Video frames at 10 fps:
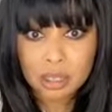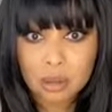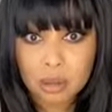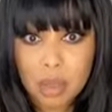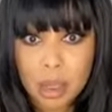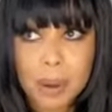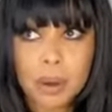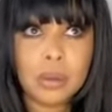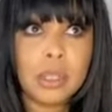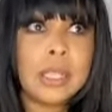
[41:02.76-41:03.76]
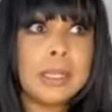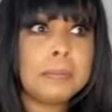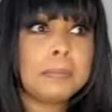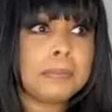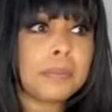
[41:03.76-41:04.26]
to make posts.
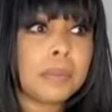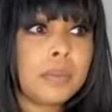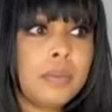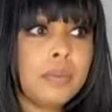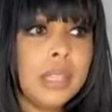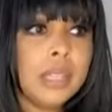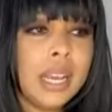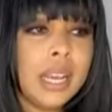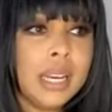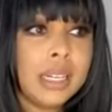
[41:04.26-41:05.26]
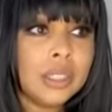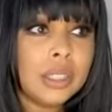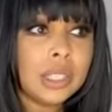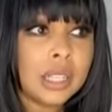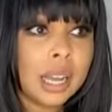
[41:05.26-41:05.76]
And it's
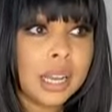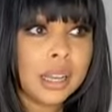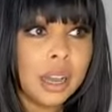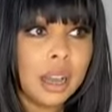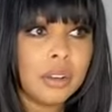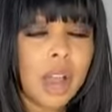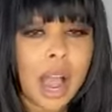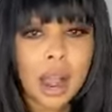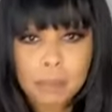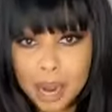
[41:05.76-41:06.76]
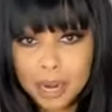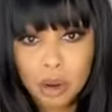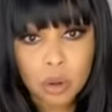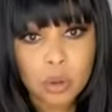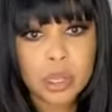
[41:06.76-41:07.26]
just like, my
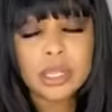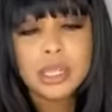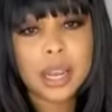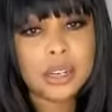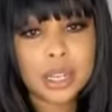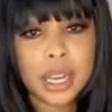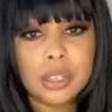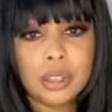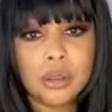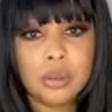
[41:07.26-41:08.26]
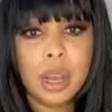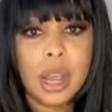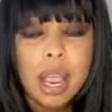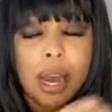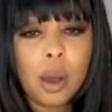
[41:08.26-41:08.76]
goal is to educate you
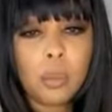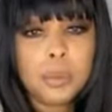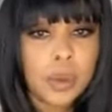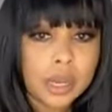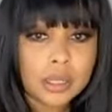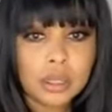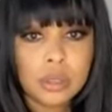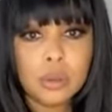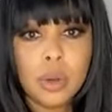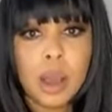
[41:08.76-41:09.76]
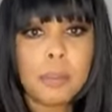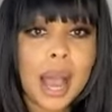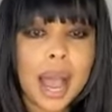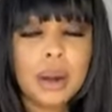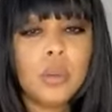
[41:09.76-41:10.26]
and help you execute.
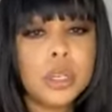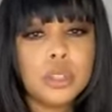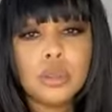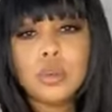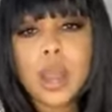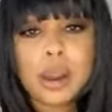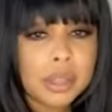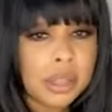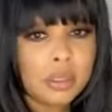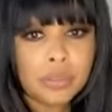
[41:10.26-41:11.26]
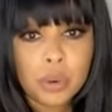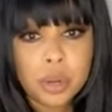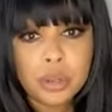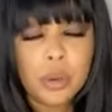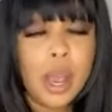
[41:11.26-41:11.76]
But I don't want to do everything for
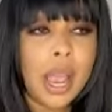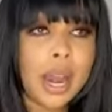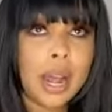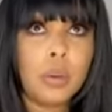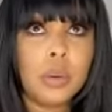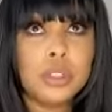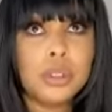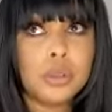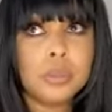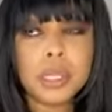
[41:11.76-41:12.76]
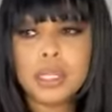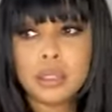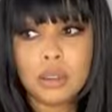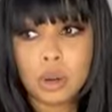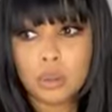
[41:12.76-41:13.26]
you. And I don't want you to be,
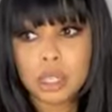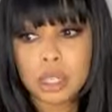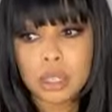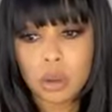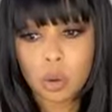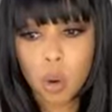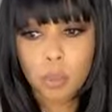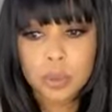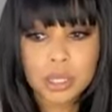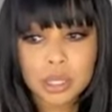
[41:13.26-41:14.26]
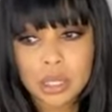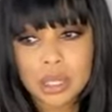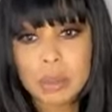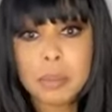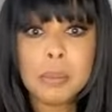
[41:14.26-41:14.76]
just so open just to
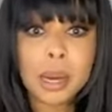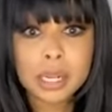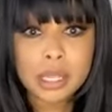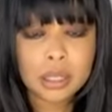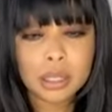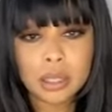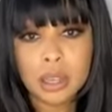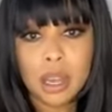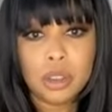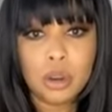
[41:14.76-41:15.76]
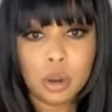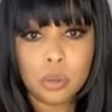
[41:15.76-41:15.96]
send me money to, yeah,